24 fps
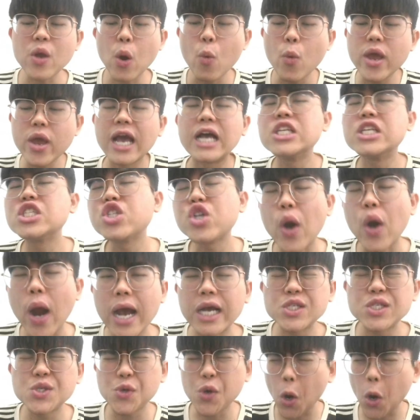we can try
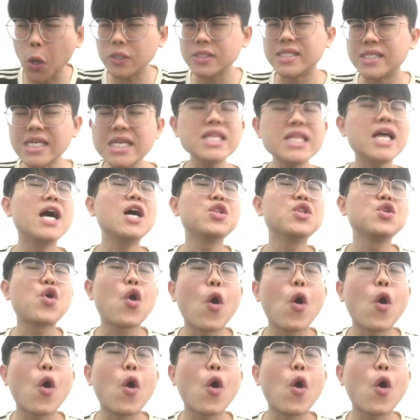to consider to